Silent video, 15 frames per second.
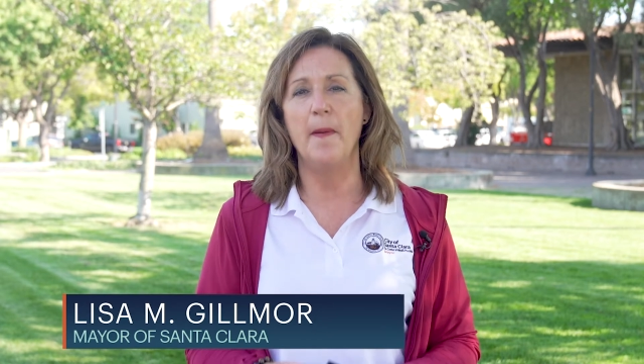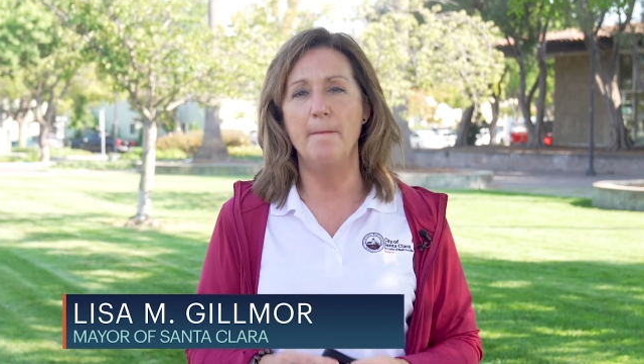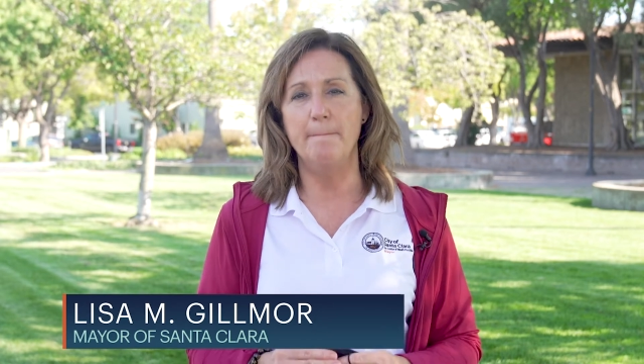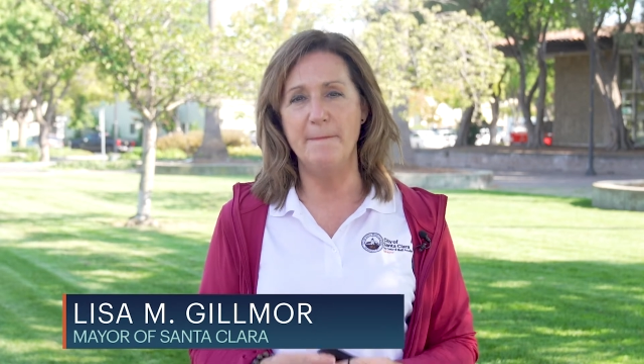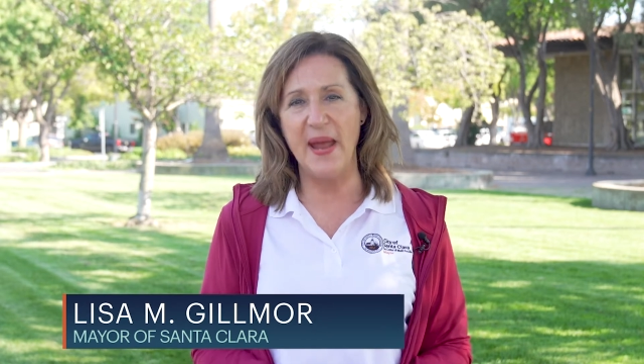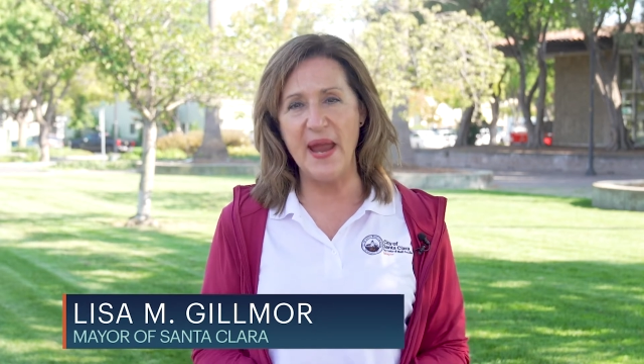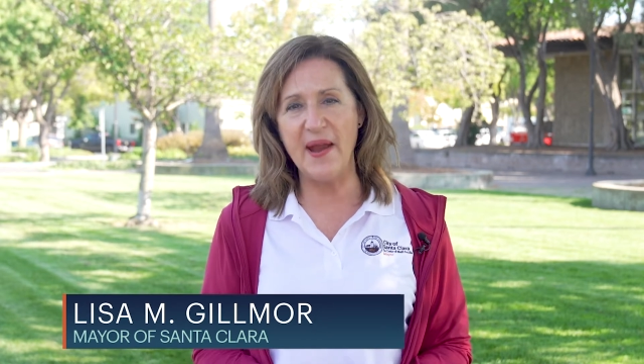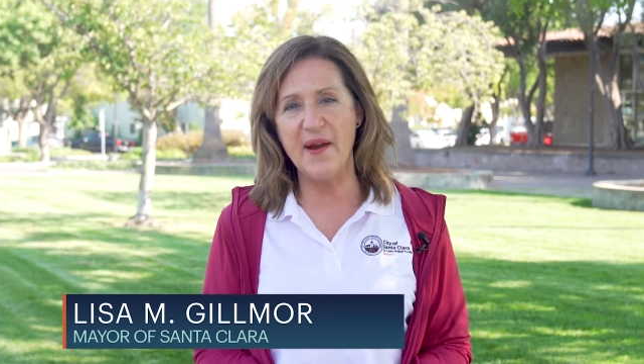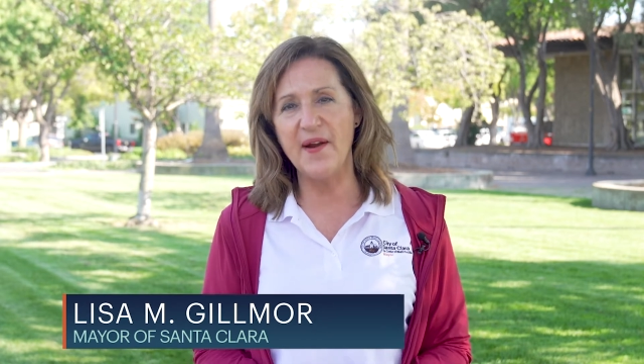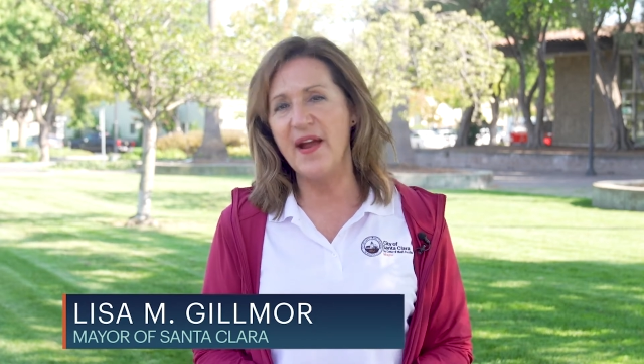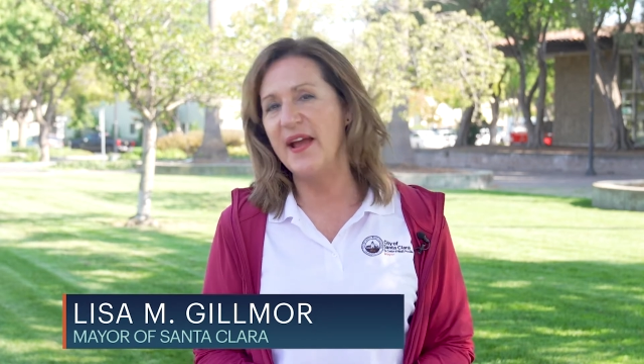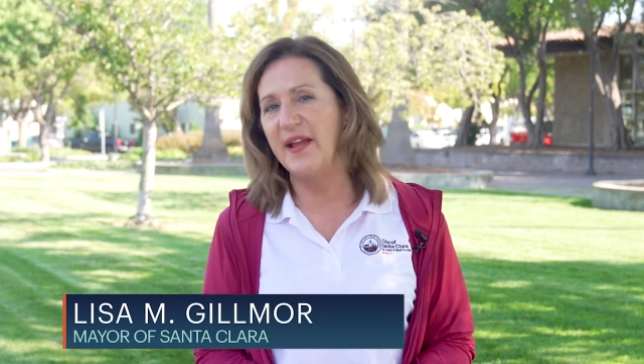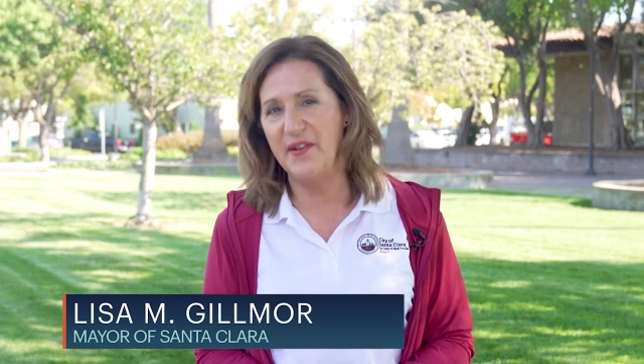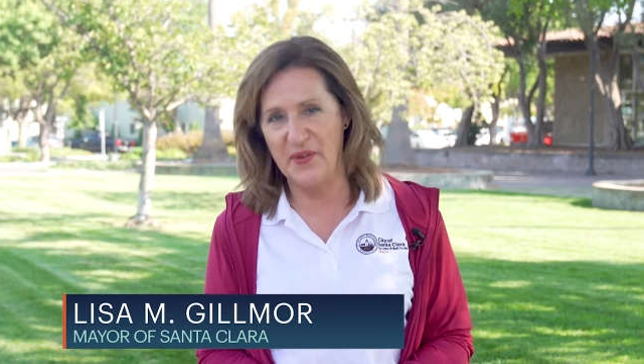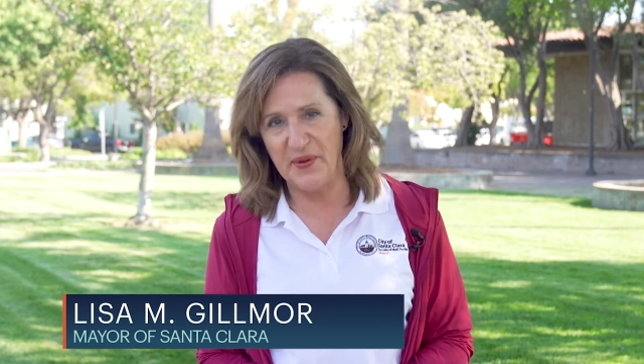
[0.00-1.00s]
Mayor
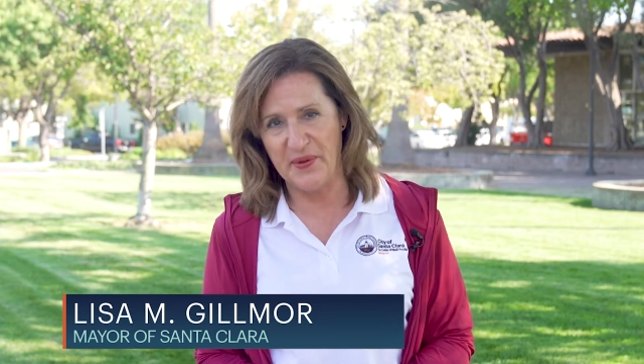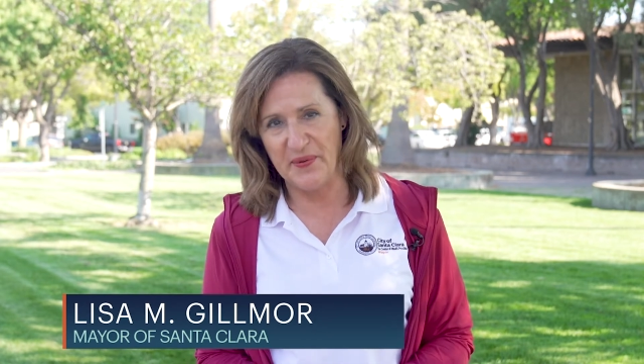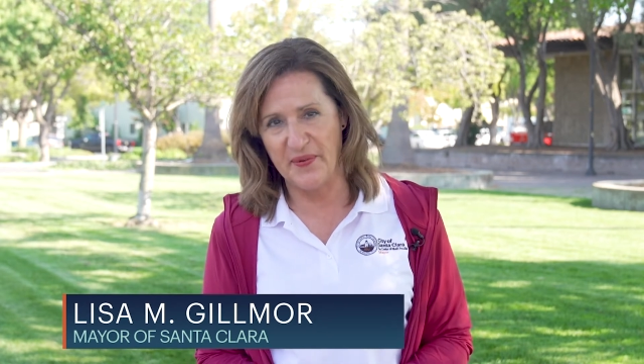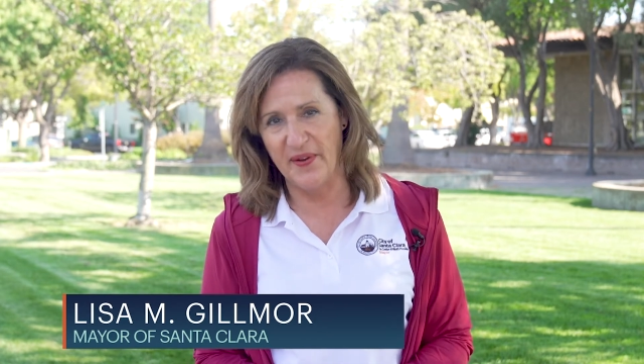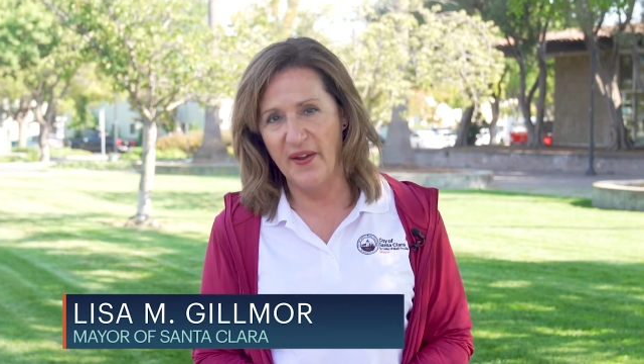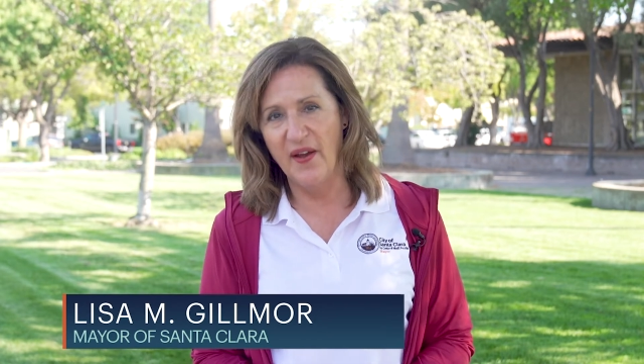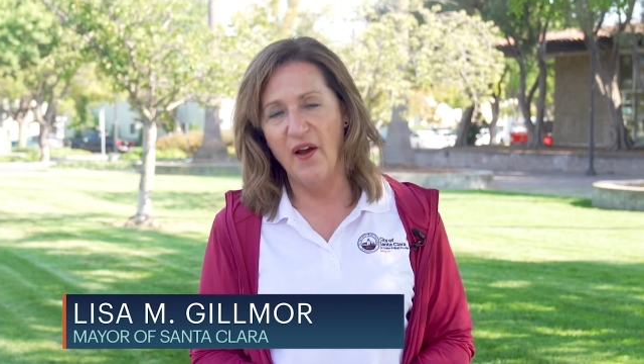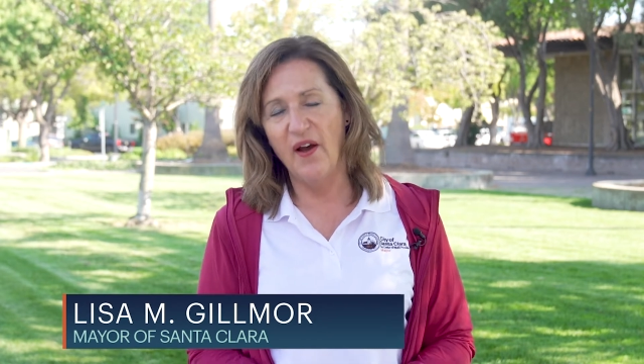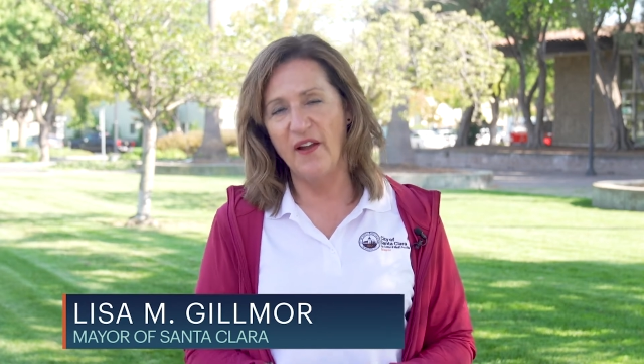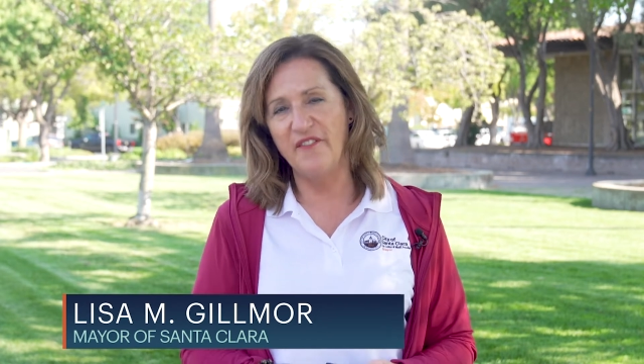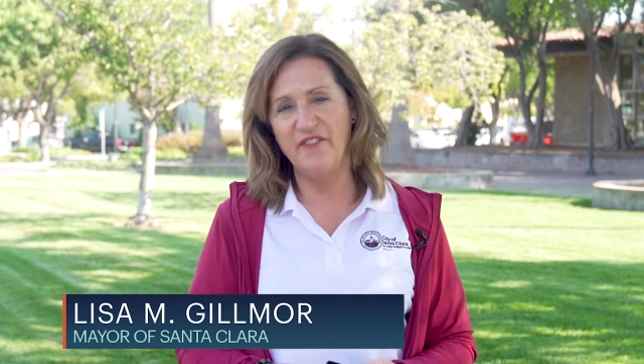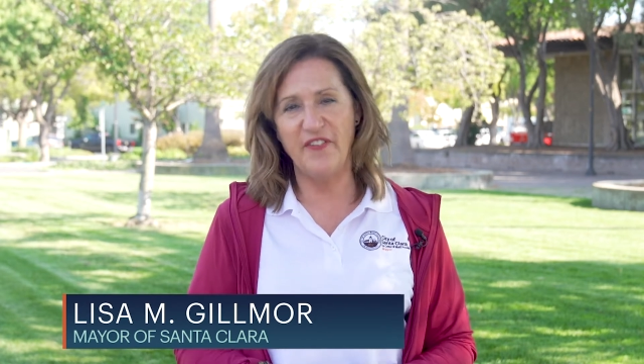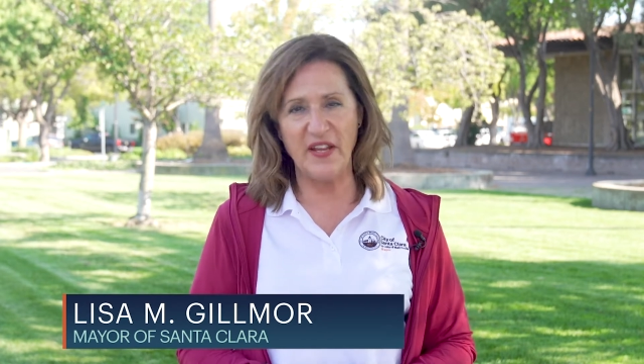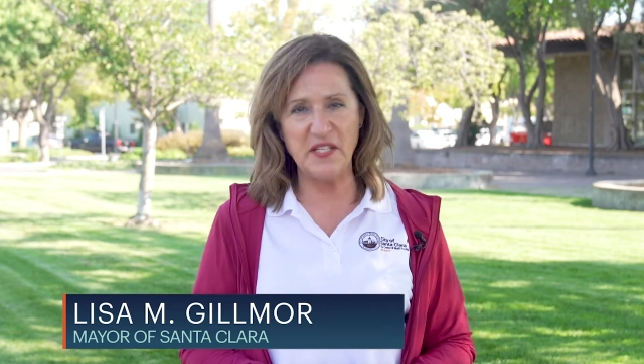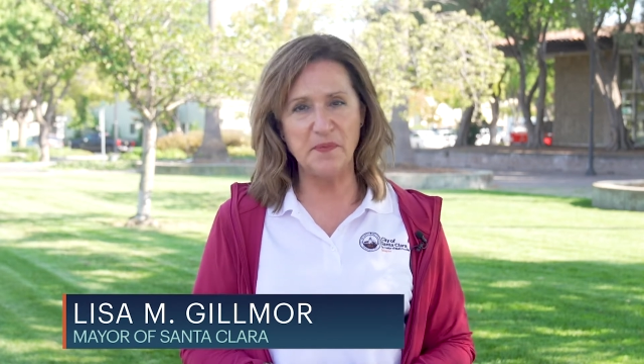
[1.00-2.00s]
at Noon on
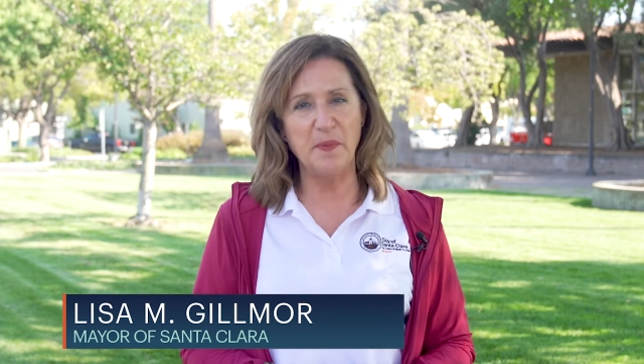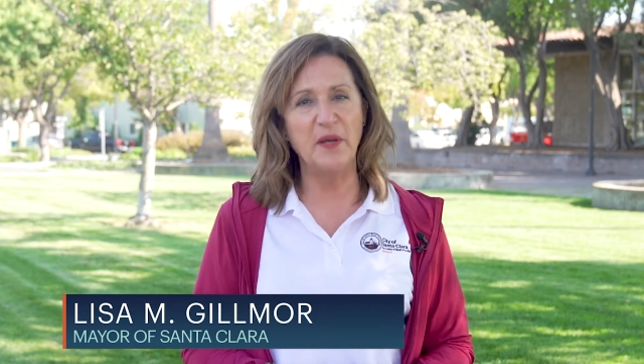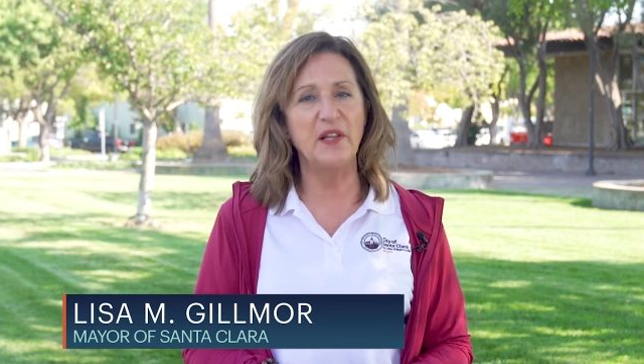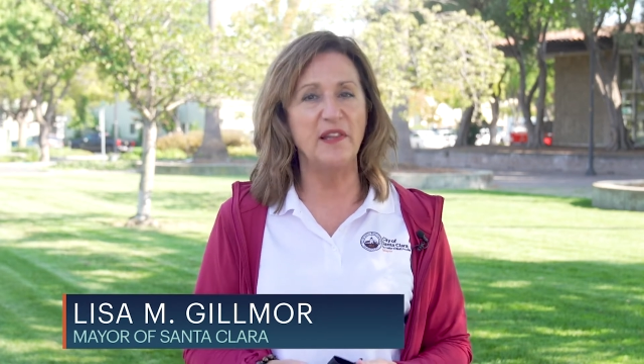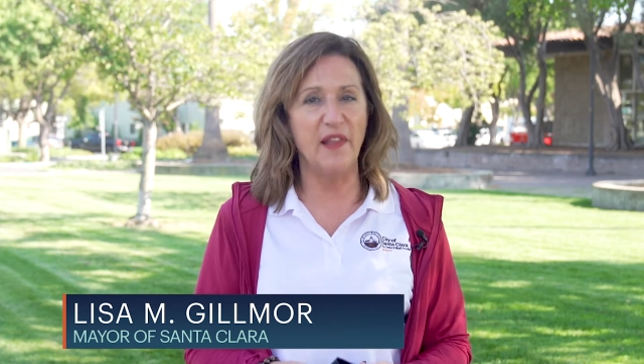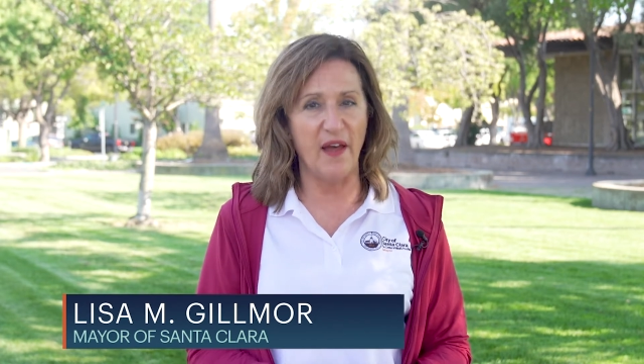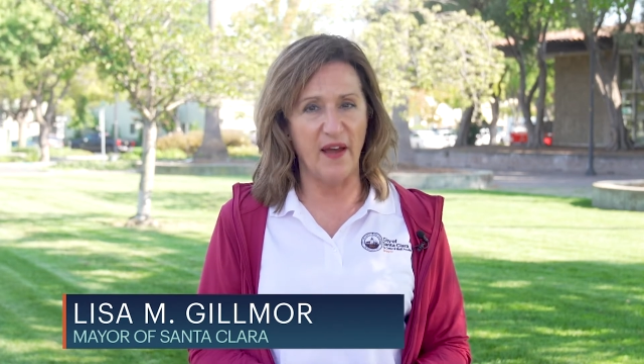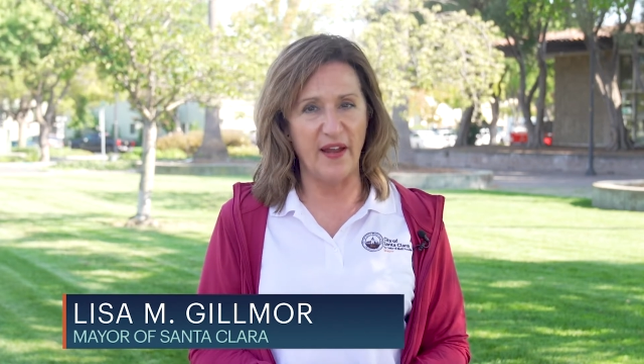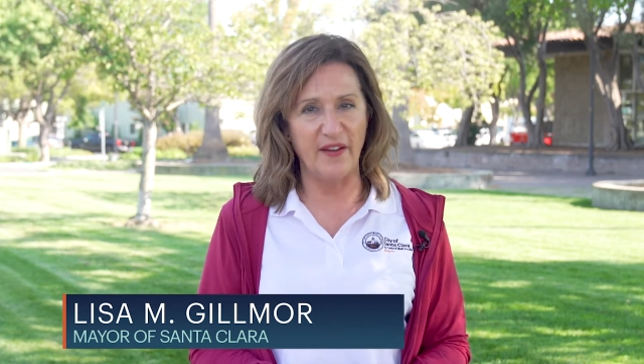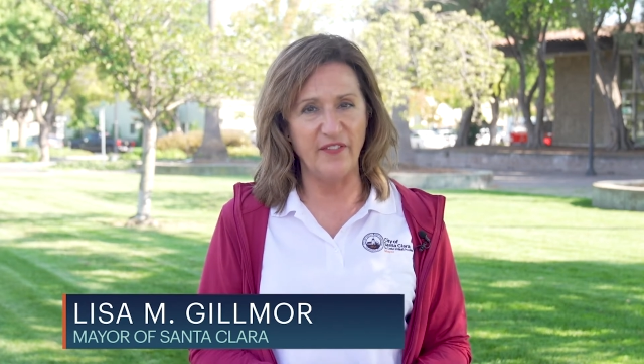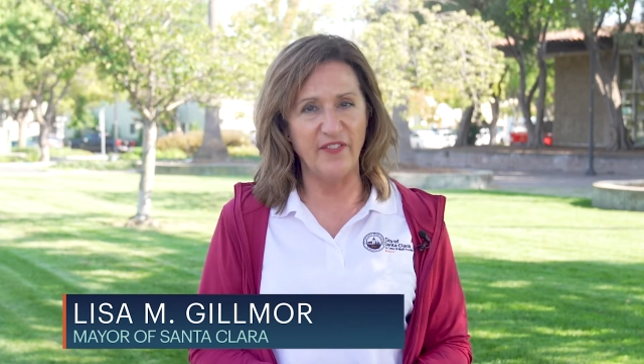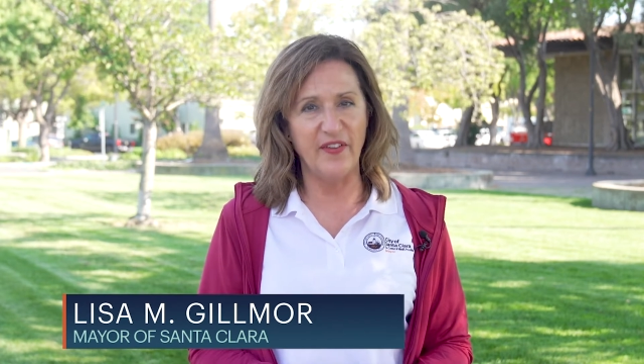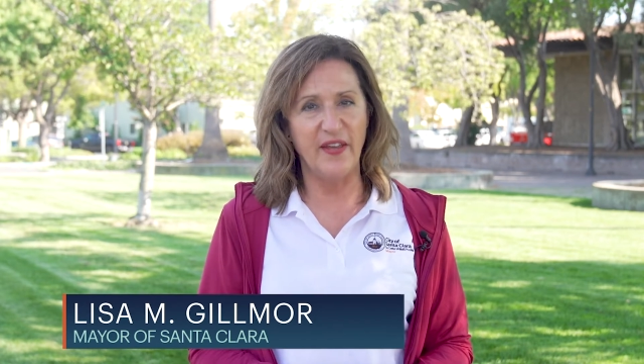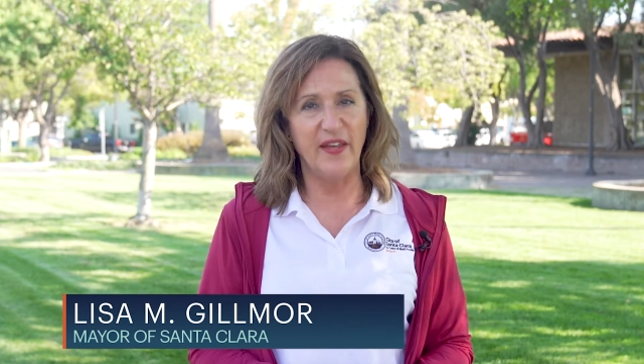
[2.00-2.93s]
Facebook Live.